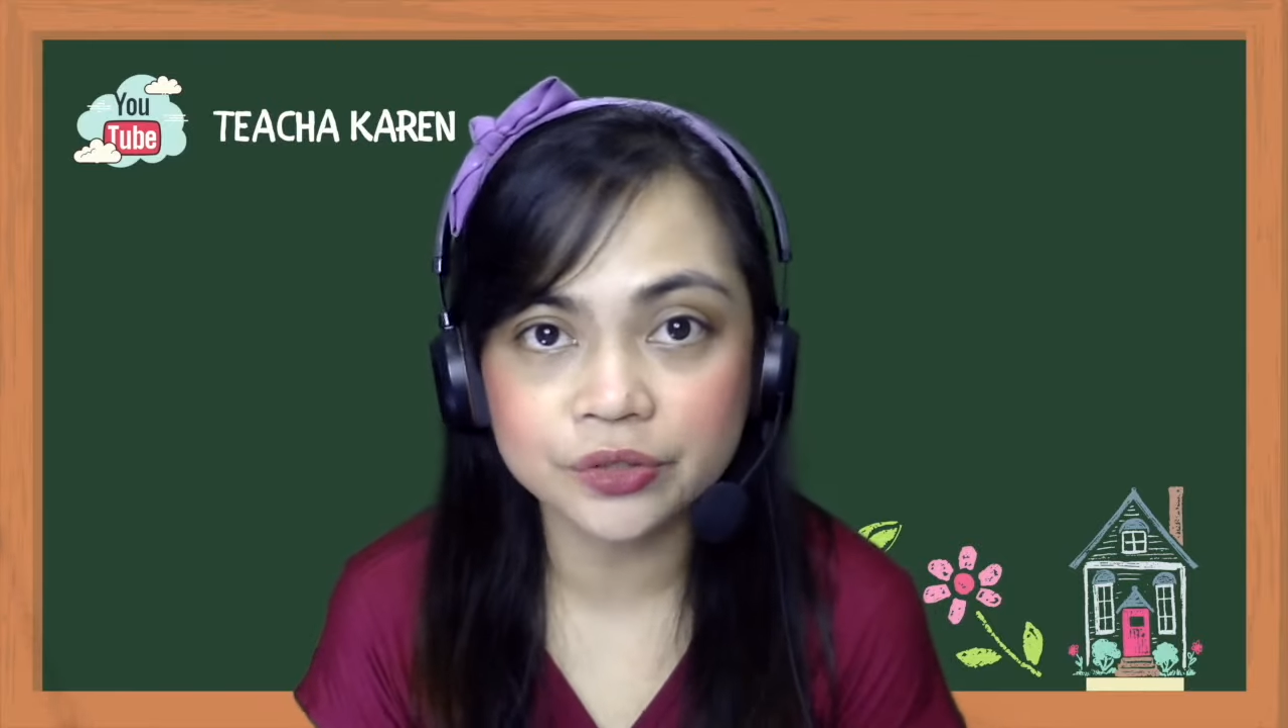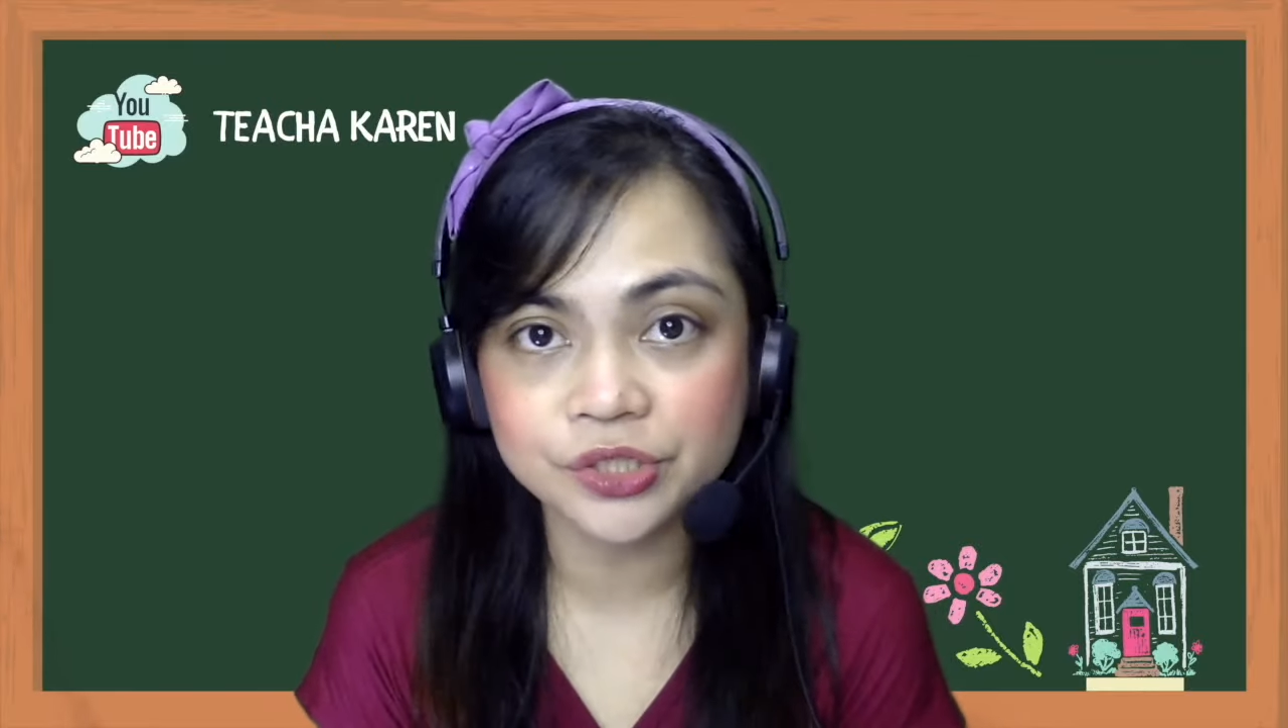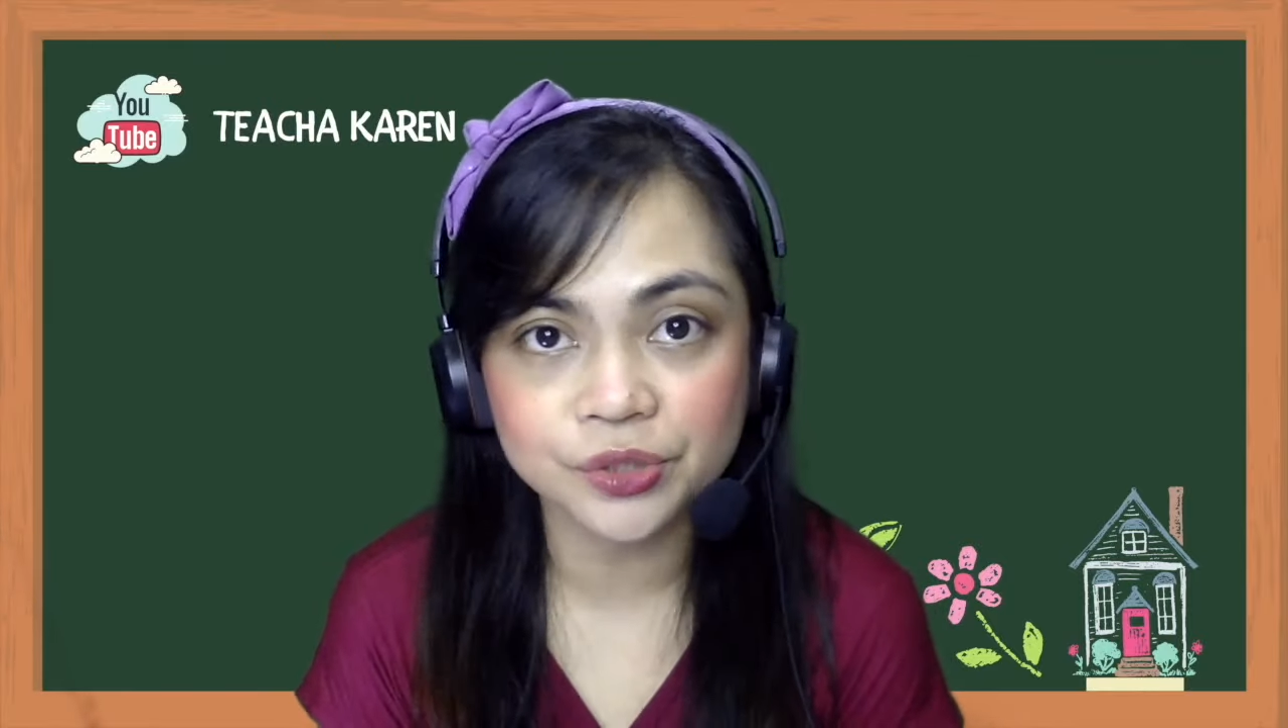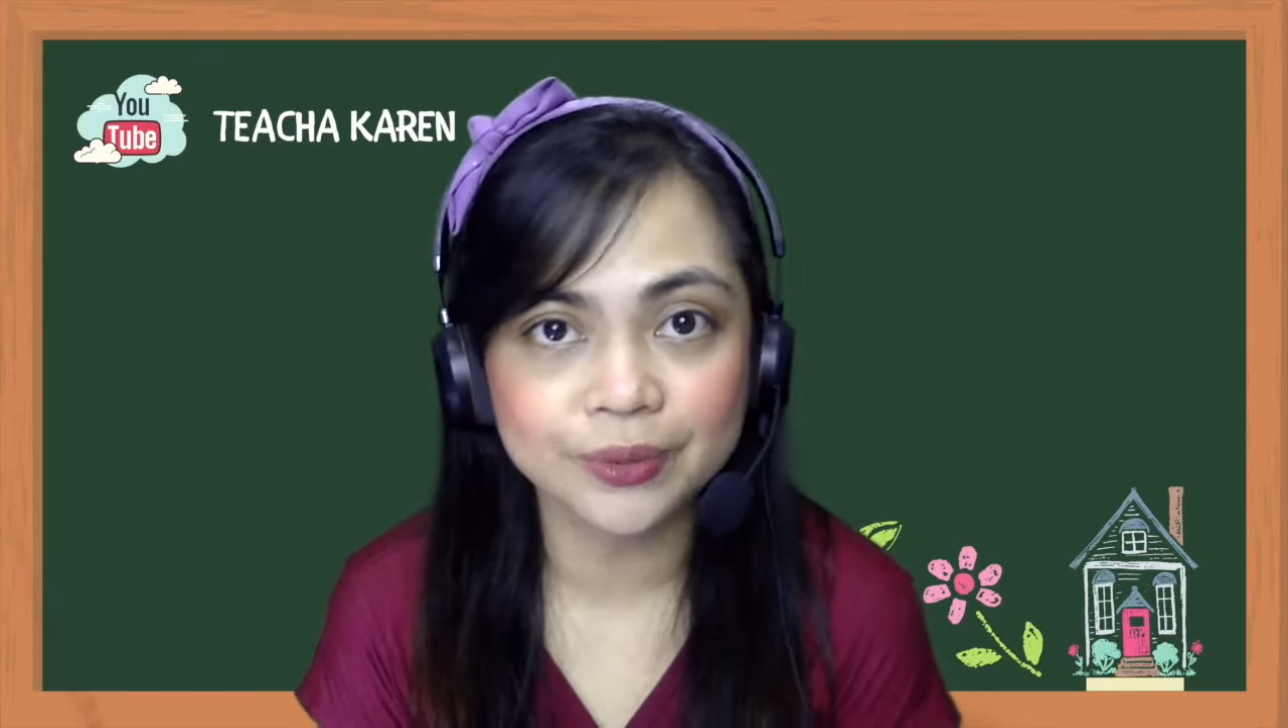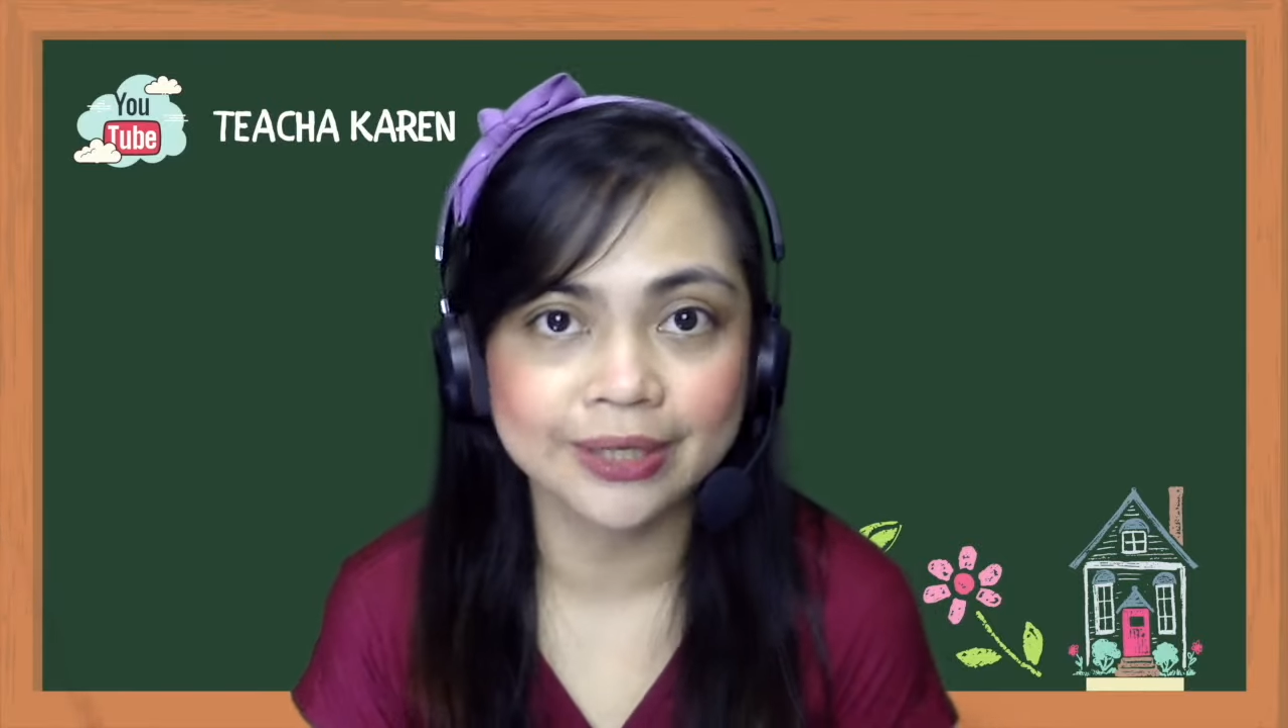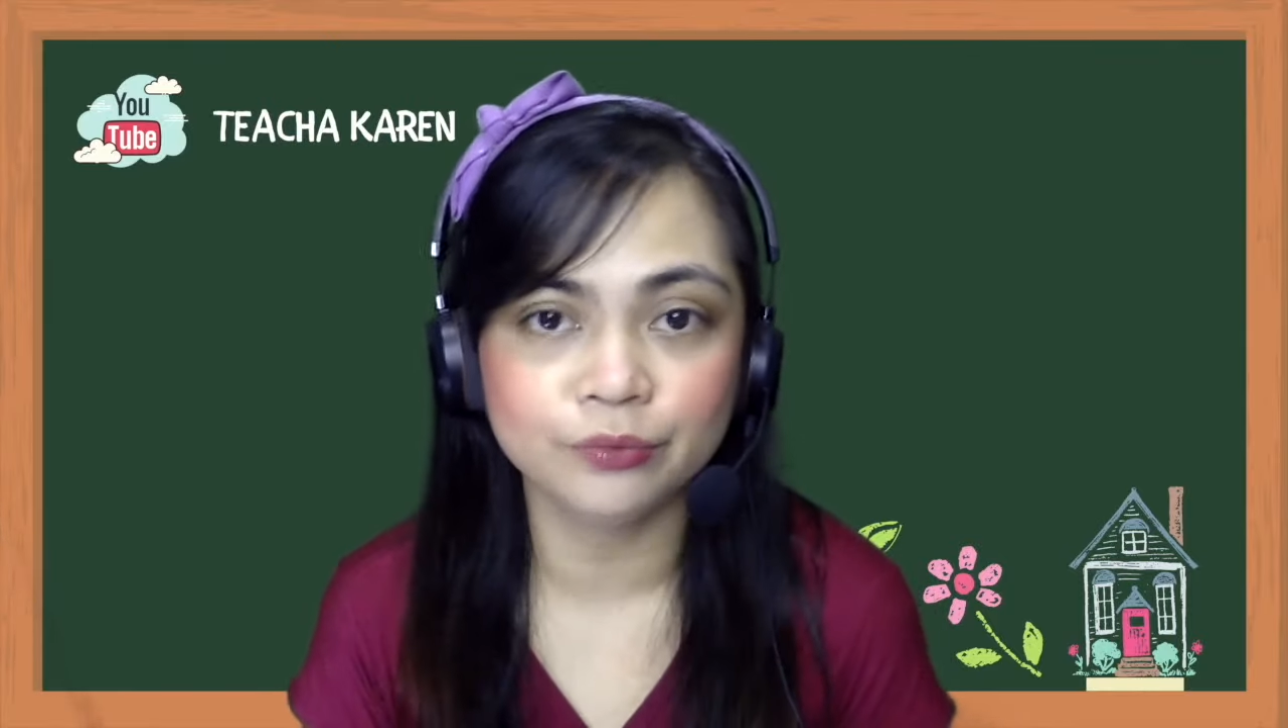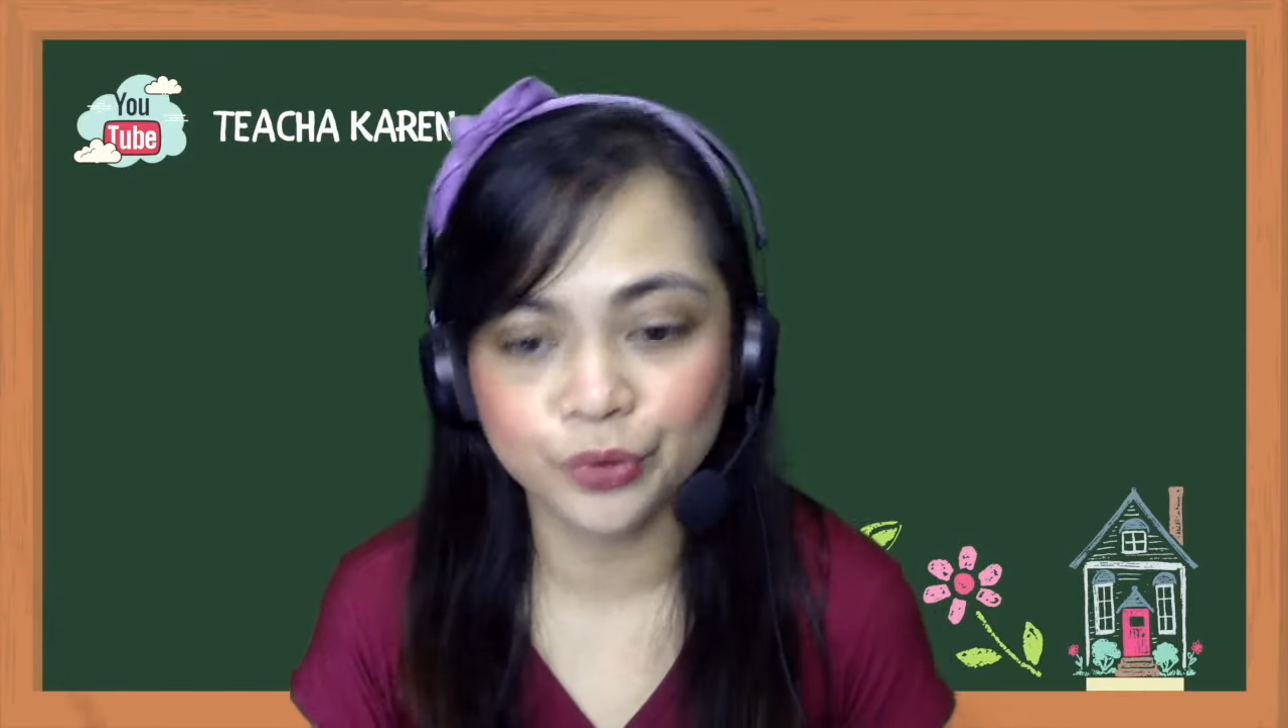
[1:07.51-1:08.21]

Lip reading: the student,